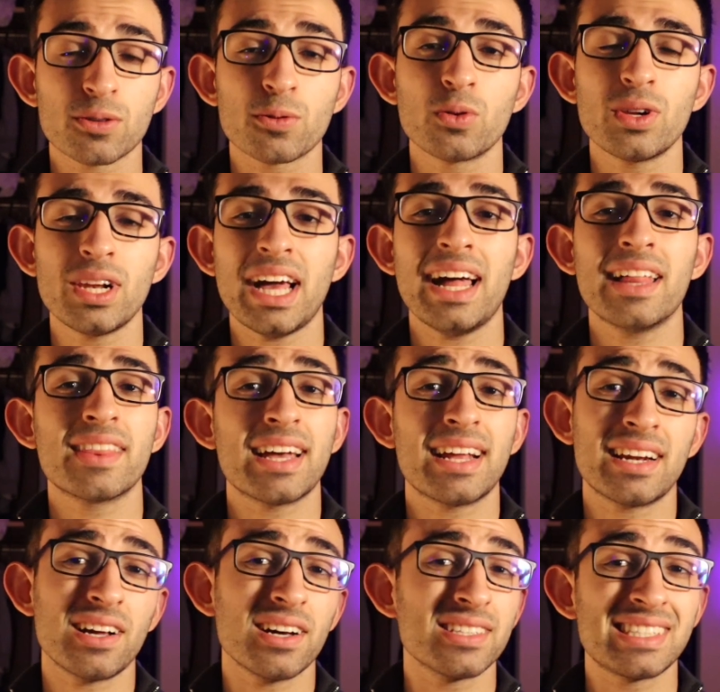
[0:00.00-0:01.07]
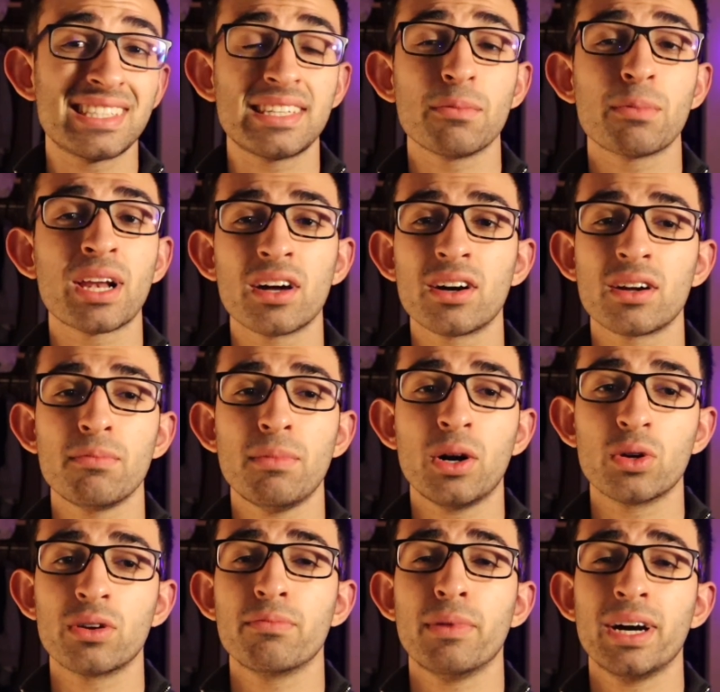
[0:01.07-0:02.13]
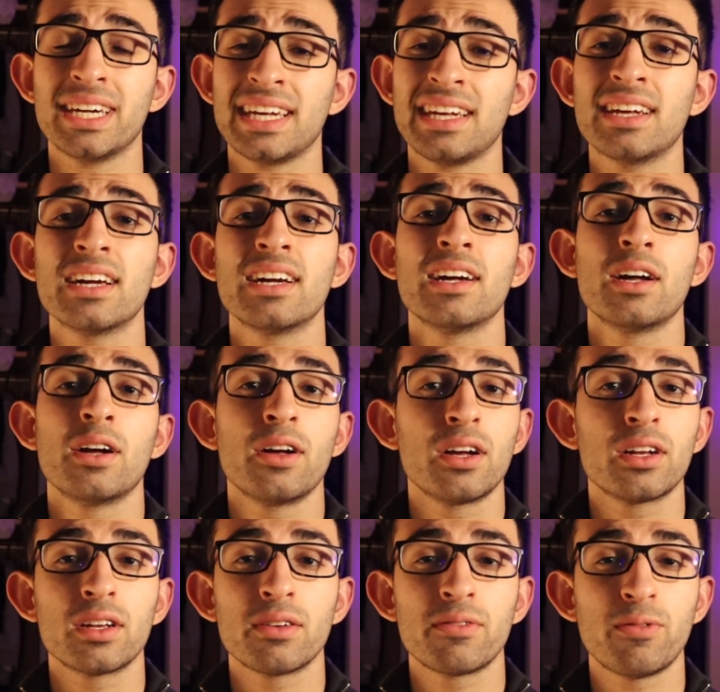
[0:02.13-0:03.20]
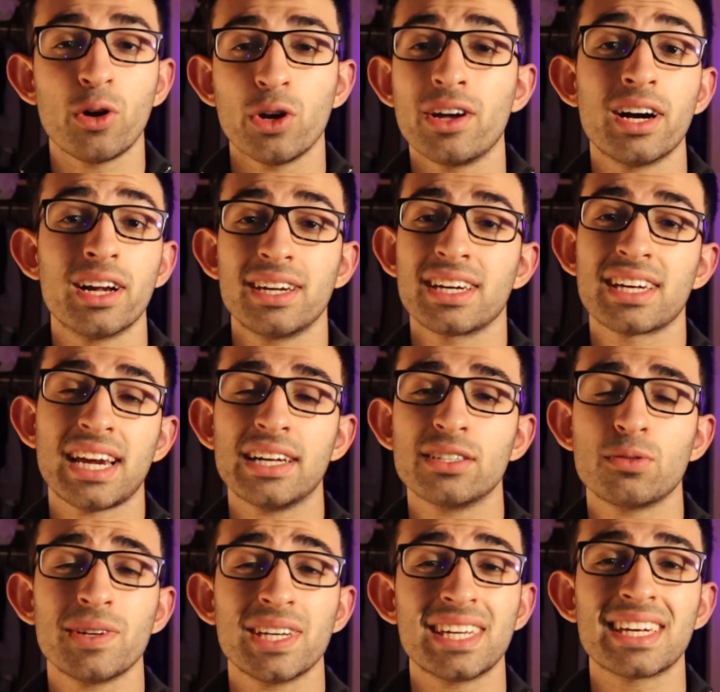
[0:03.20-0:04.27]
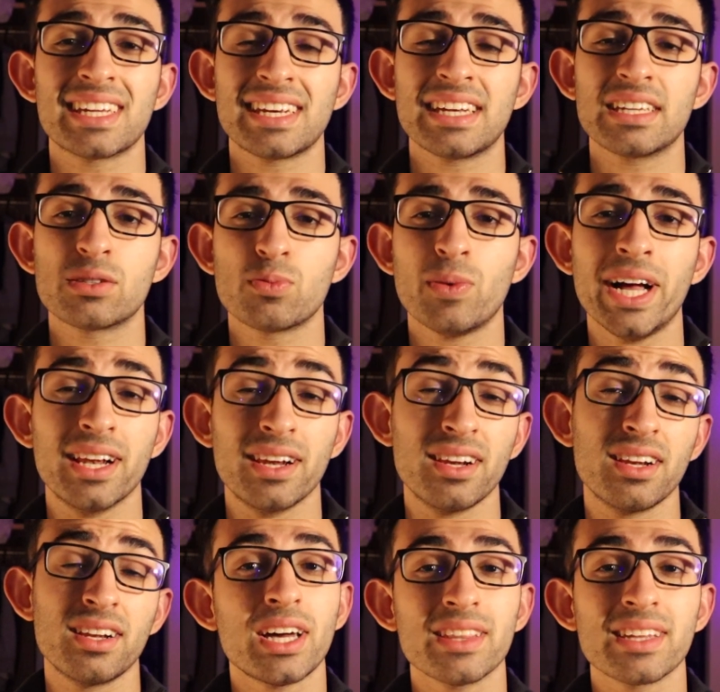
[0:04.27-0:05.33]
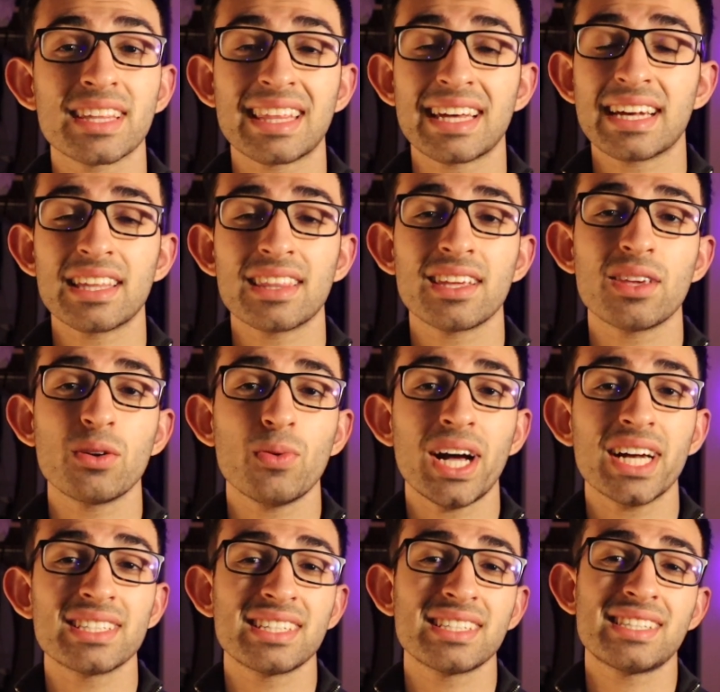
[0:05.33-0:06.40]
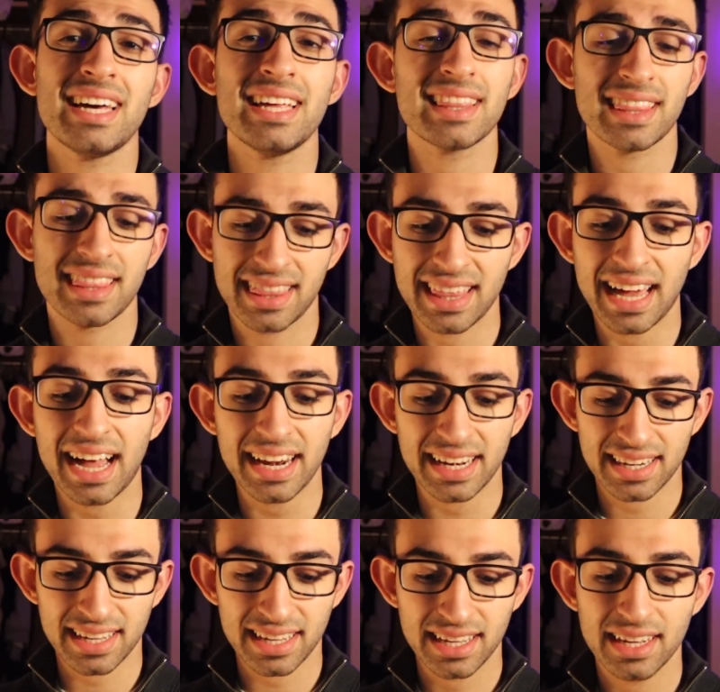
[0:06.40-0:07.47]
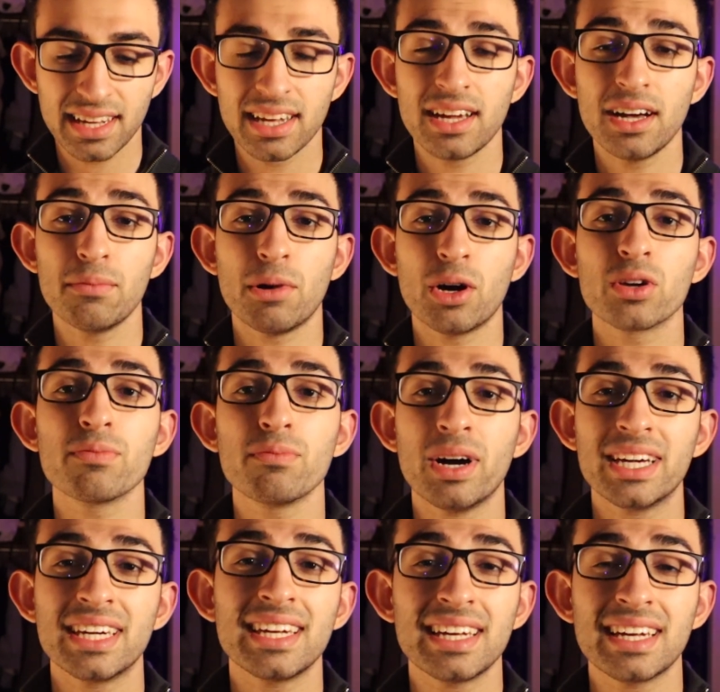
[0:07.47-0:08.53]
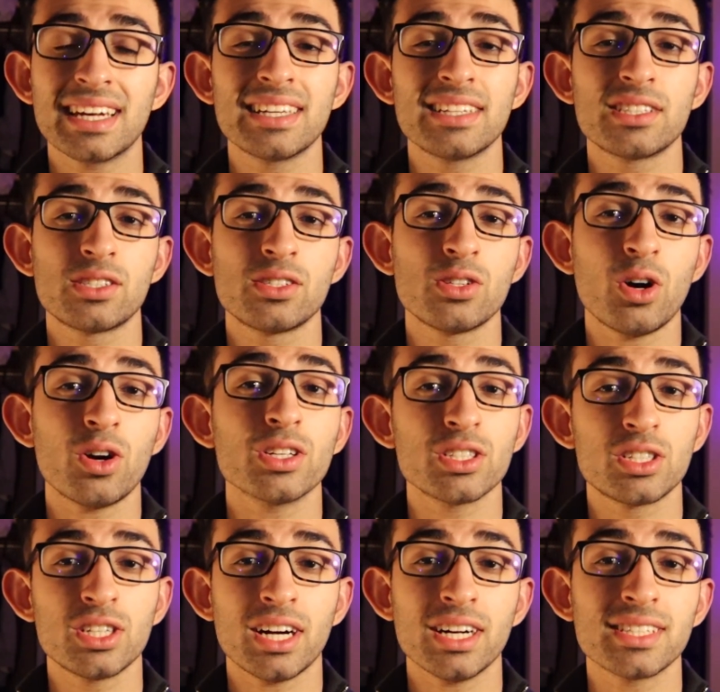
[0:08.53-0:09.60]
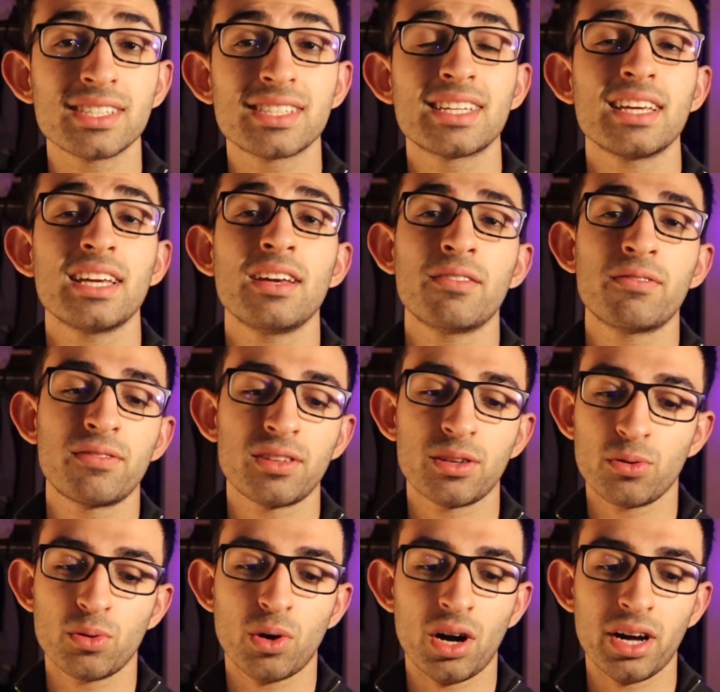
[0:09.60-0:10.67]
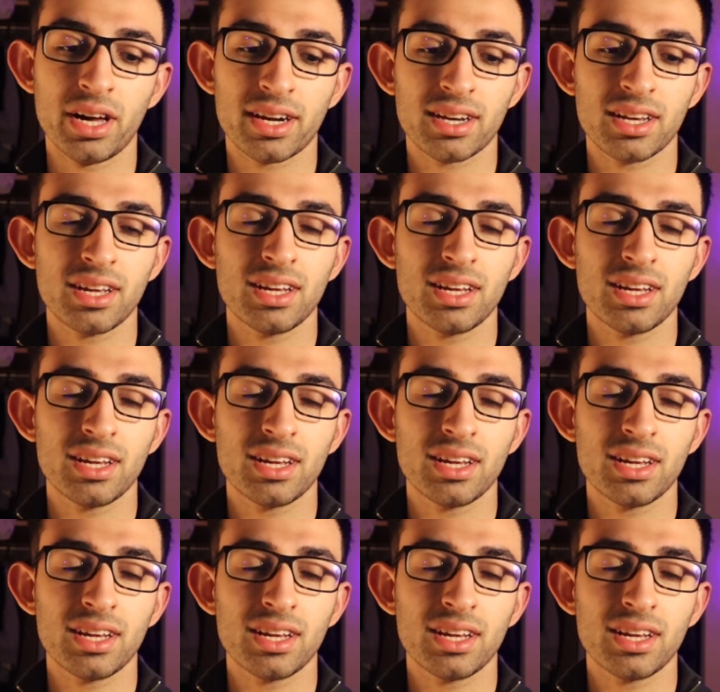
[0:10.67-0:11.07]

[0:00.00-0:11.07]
school and then a similar amount of money for your undergraduate degree as well. Another thing in the US is that that amount of money is not just if you are